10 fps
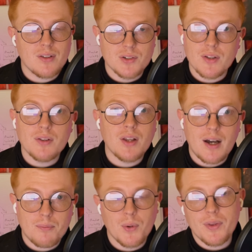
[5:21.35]
There's a
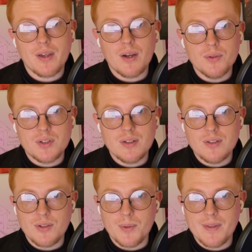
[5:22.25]
lot more that goes
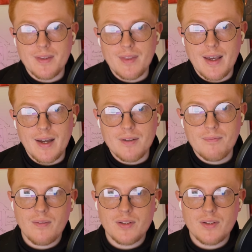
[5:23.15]
into it than that.